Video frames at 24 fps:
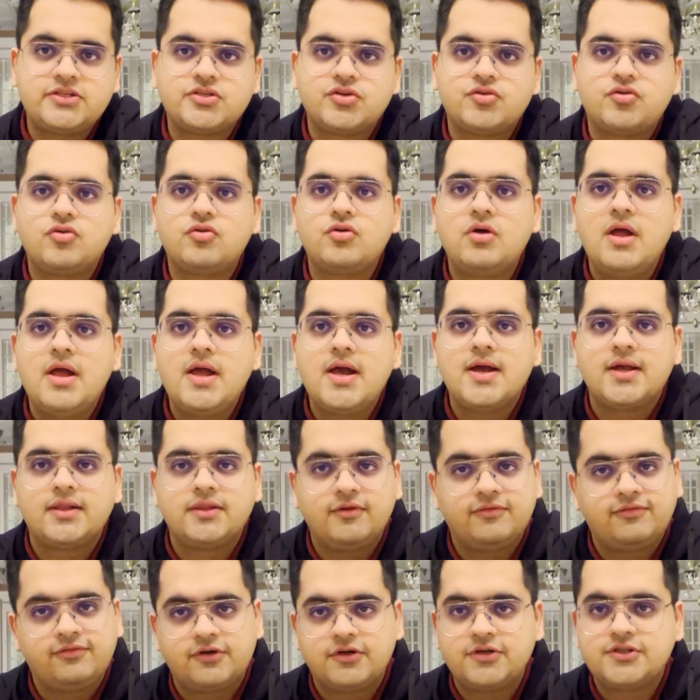So the
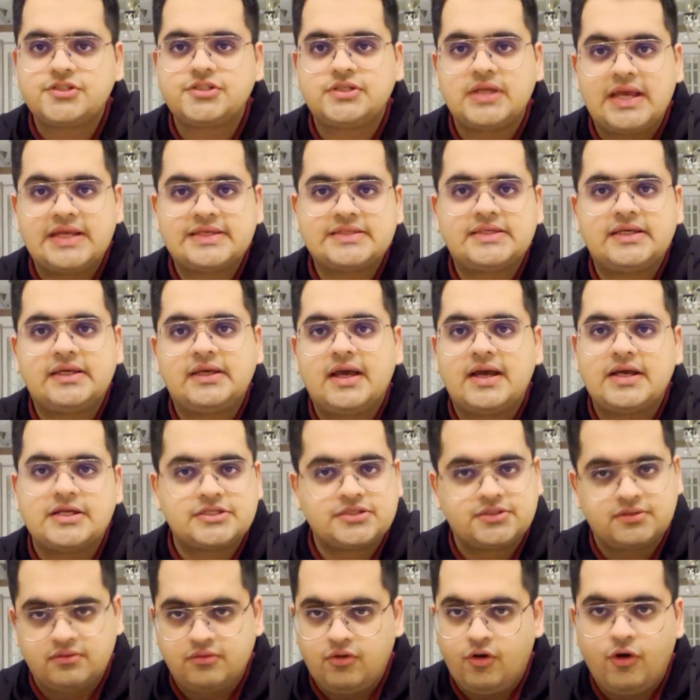first essay,
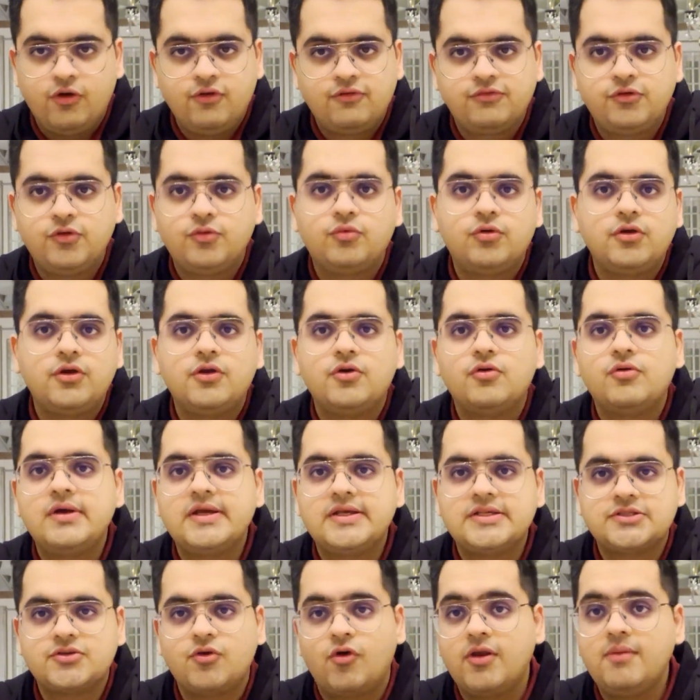as all of you would know,
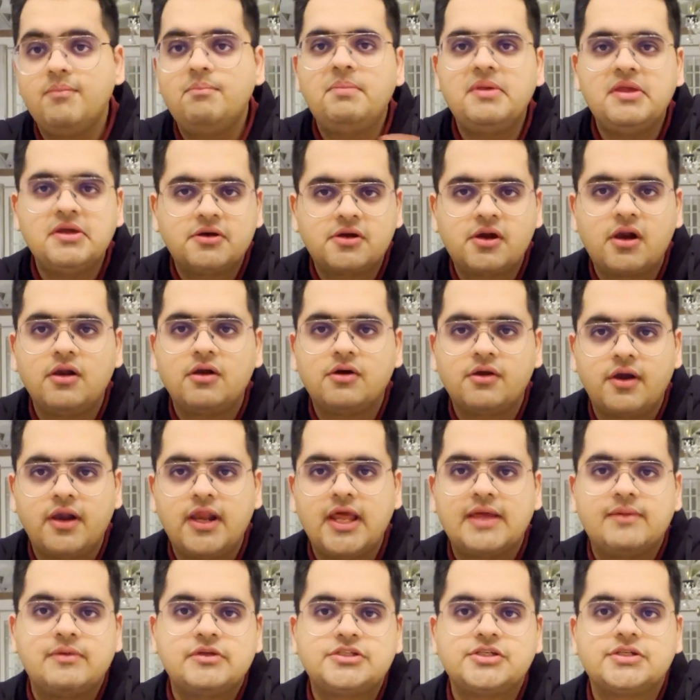is on peer
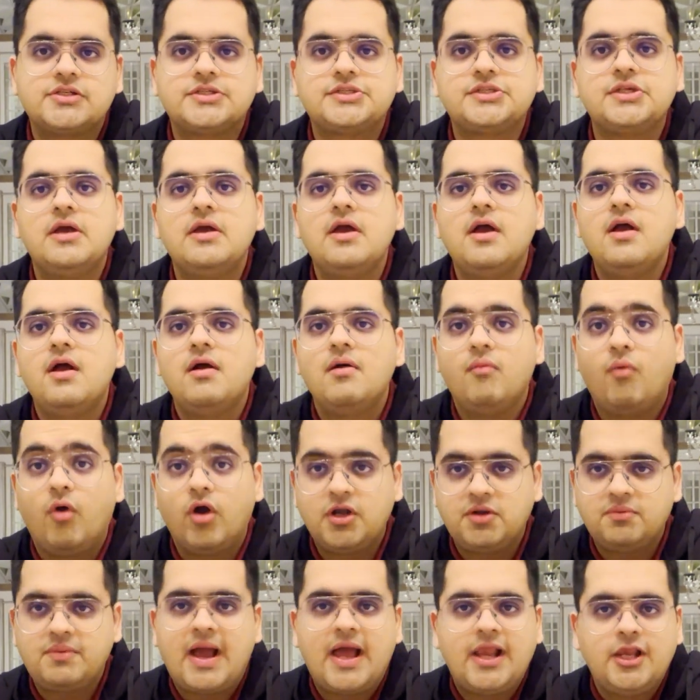learning, which is
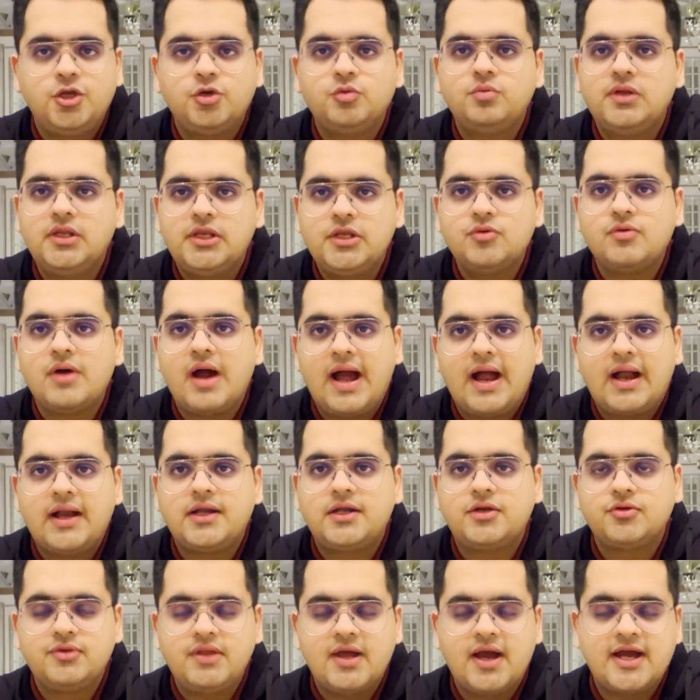what value will you add
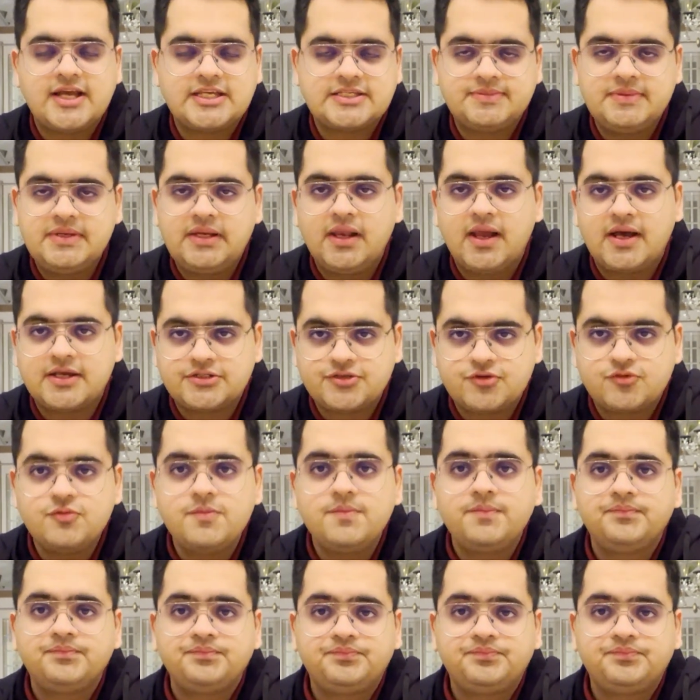to the ISB classroom.